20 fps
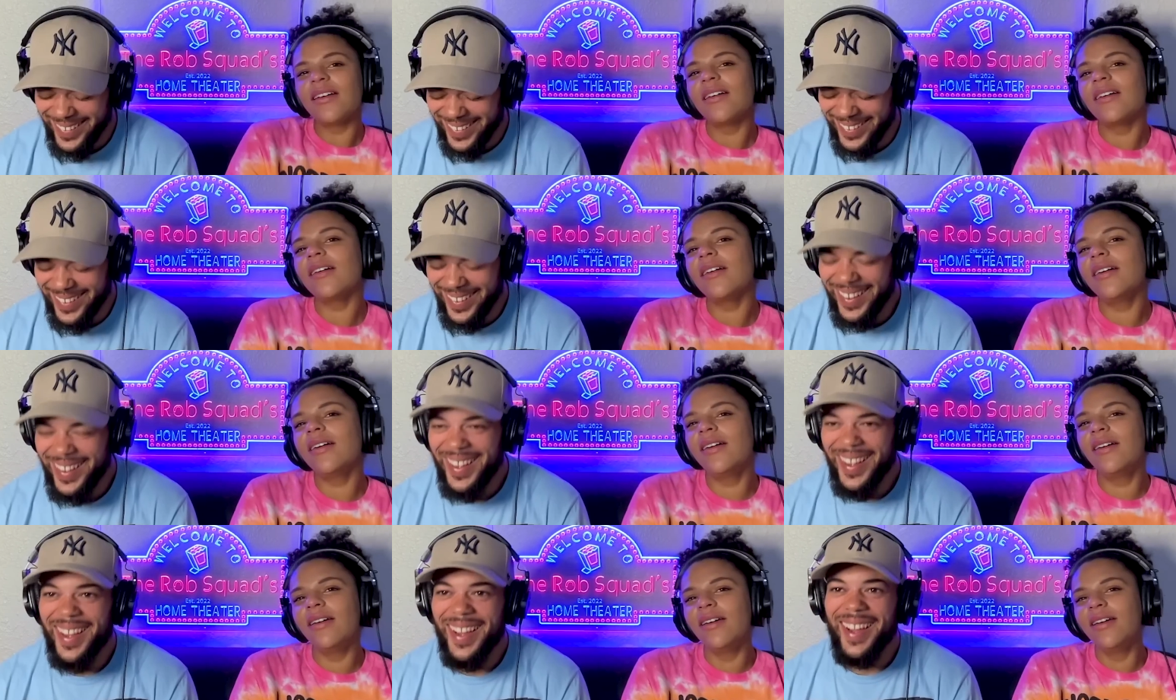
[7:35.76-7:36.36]

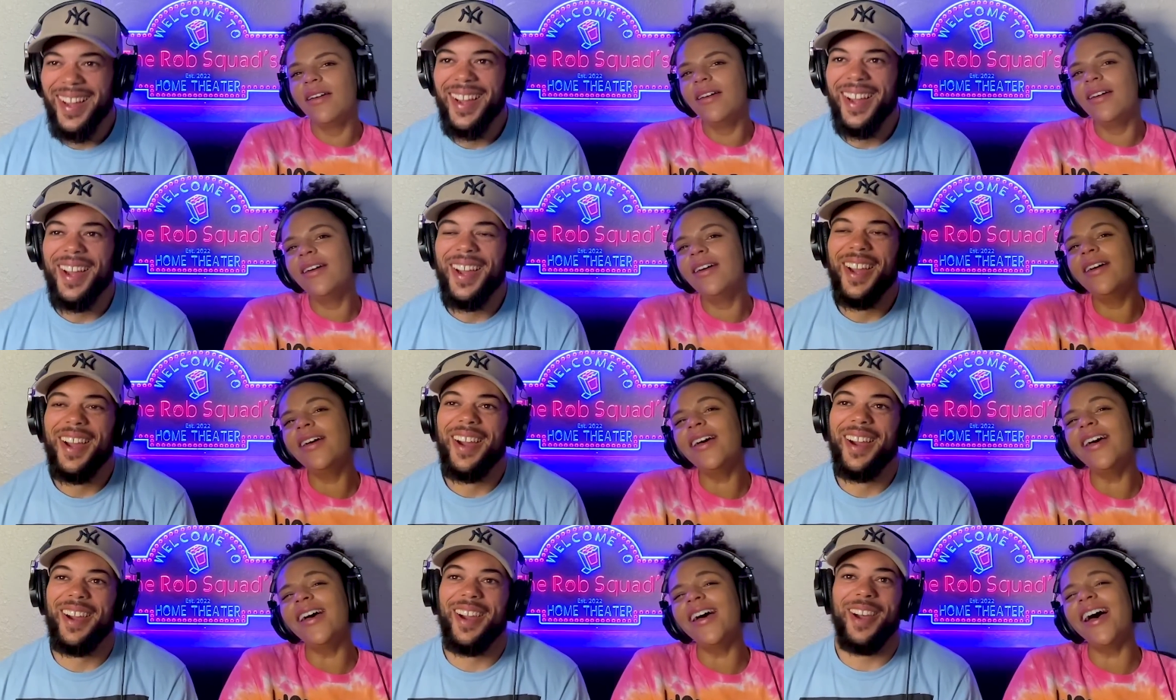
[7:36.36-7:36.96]
Speaker 1: Christ!
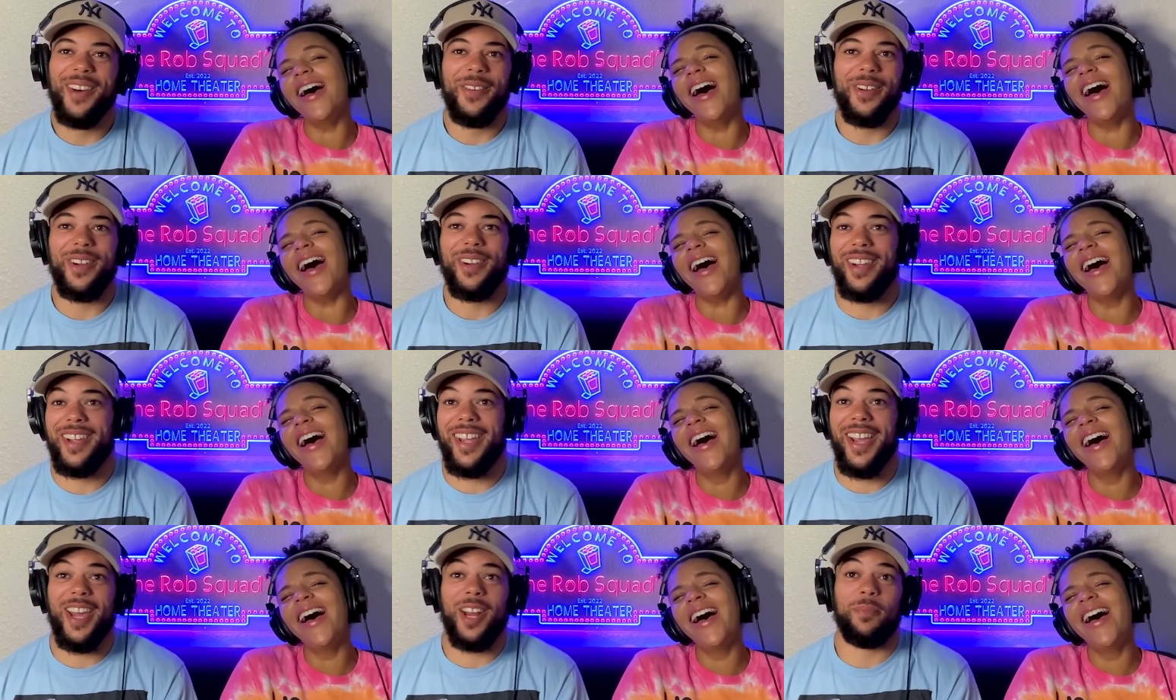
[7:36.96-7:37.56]
I'm gonna
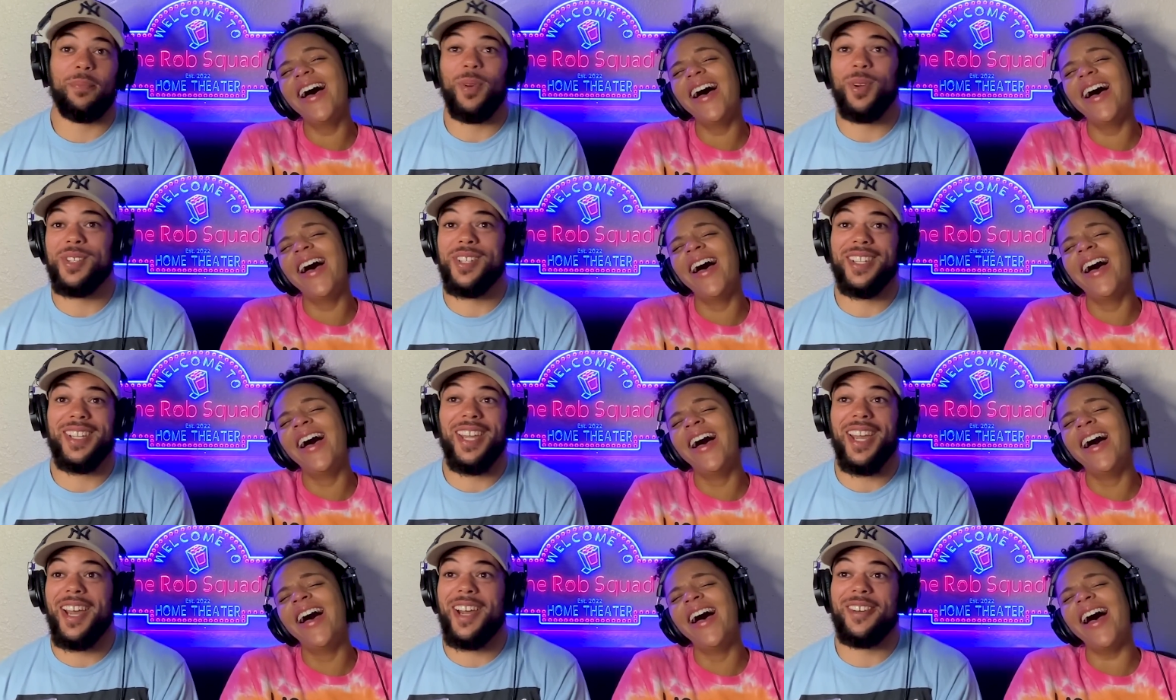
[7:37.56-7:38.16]
catapult a
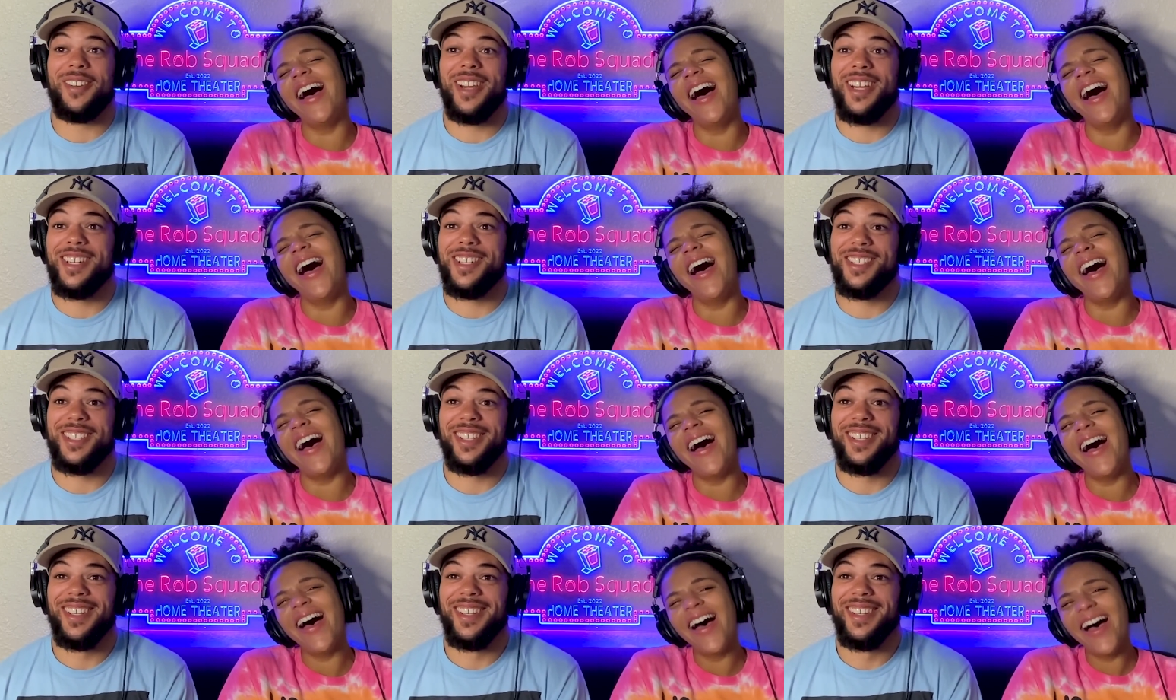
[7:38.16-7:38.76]
cow at you.